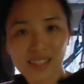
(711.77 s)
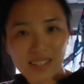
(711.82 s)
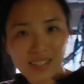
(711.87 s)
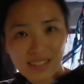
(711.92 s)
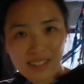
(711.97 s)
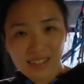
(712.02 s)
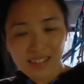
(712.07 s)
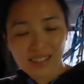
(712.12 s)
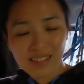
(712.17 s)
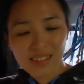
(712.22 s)
And
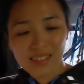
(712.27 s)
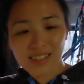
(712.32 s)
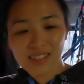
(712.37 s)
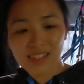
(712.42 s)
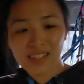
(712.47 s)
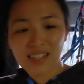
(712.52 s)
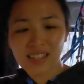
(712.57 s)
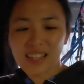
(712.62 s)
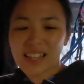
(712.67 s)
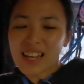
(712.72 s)

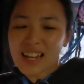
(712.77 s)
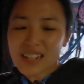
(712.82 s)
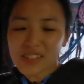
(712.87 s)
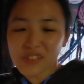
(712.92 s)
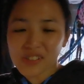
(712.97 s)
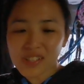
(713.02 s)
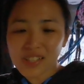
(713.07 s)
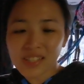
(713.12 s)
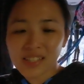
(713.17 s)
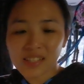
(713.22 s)
they
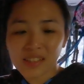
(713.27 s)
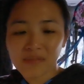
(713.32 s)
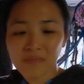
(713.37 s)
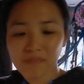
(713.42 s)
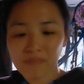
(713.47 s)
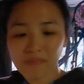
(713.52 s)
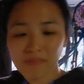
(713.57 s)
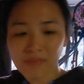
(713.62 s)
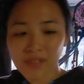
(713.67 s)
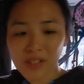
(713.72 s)
are just,
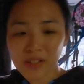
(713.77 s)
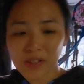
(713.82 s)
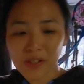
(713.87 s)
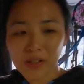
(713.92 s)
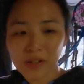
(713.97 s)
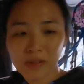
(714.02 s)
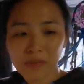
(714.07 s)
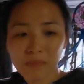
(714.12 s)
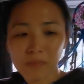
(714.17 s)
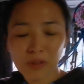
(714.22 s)

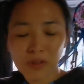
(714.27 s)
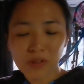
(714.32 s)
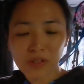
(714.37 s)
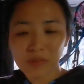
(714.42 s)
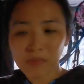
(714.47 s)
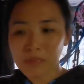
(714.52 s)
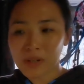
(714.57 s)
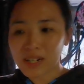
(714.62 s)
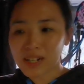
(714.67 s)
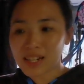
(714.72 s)

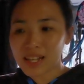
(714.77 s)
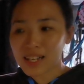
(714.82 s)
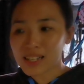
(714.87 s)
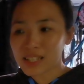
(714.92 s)
more smart.